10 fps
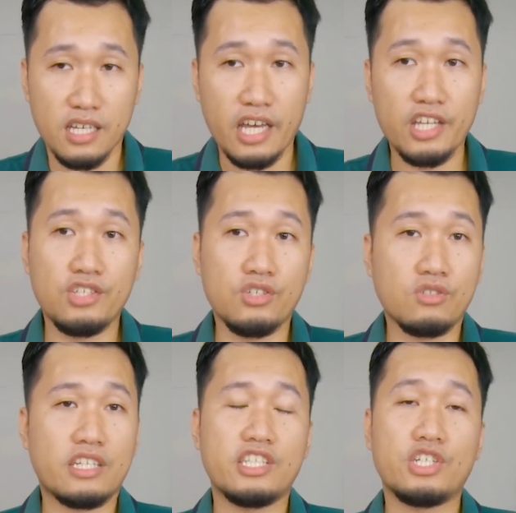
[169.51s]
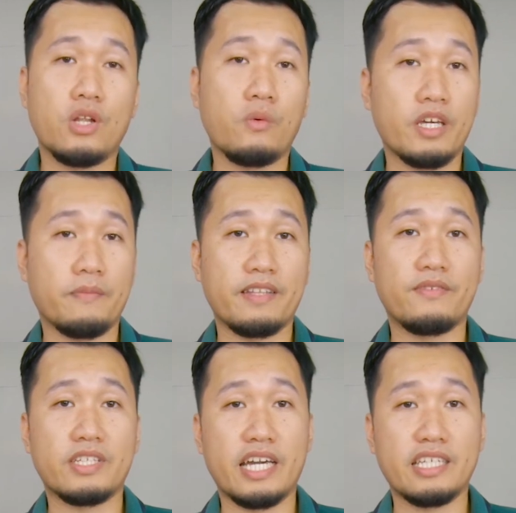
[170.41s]
Ayun yung traditional way of
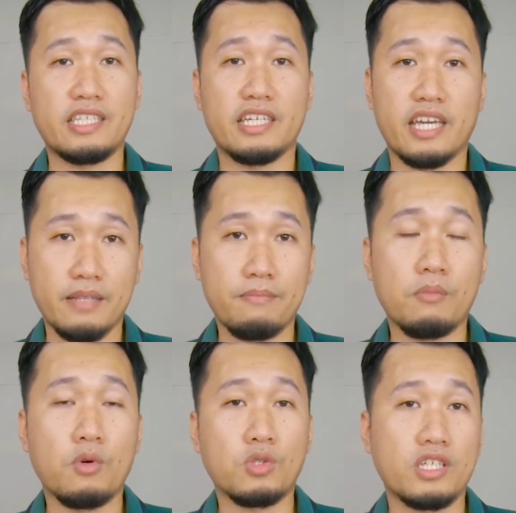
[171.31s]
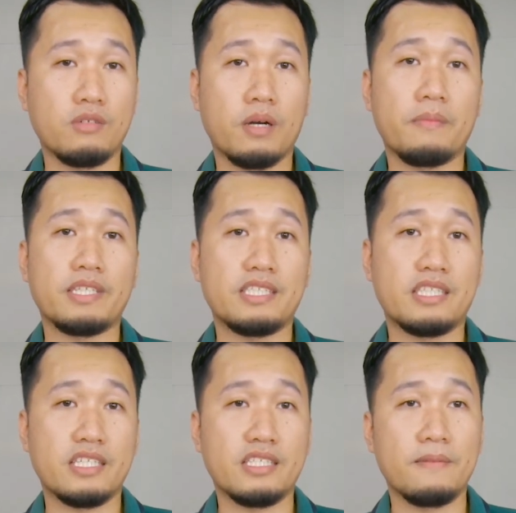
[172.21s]
advertising and promoting yung mga
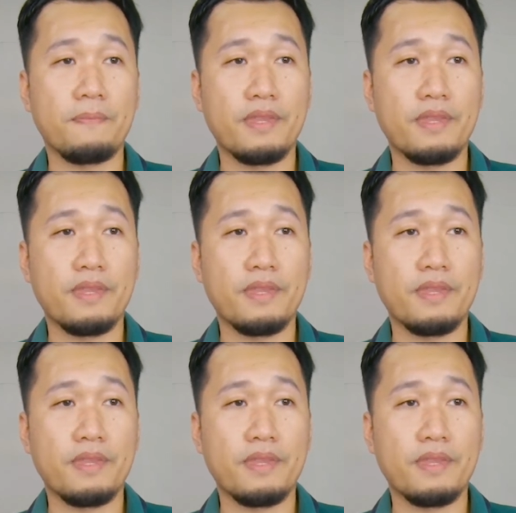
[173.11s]
businesses.